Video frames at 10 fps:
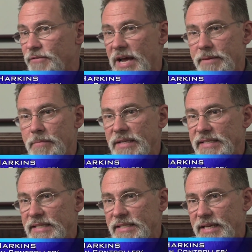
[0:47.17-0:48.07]
9 months
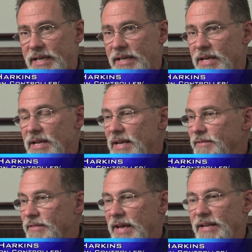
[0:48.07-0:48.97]
at sea,
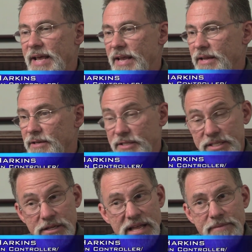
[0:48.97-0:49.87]
then they
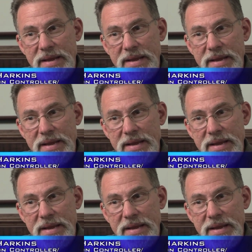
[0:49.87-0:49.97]
still have